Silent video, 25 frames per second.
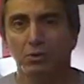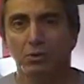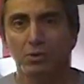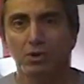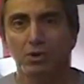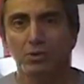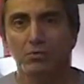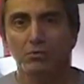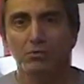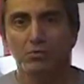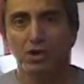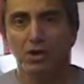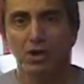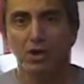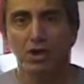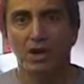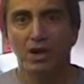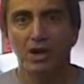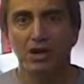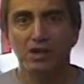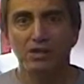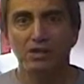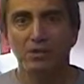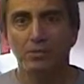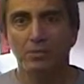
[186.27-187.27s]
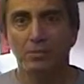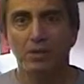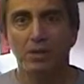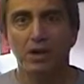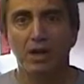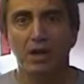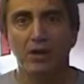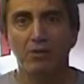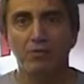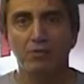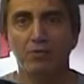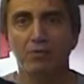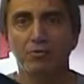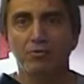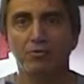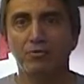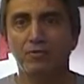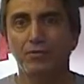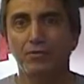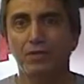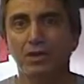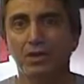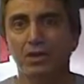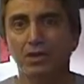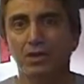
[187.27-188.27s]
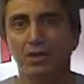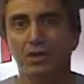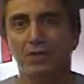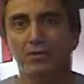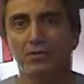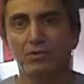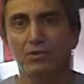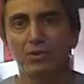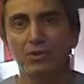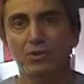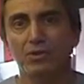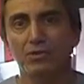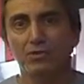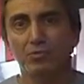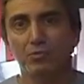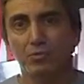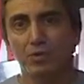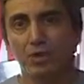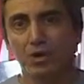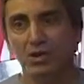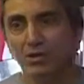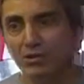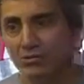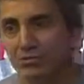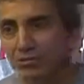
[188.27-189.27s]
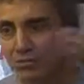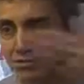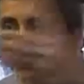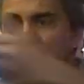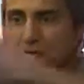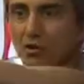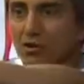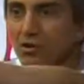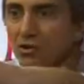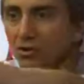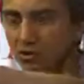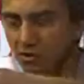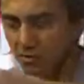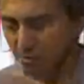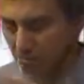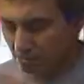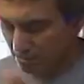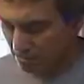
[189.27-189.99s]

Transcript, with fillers: William J. Eisenman. How are you feeling this week, sir?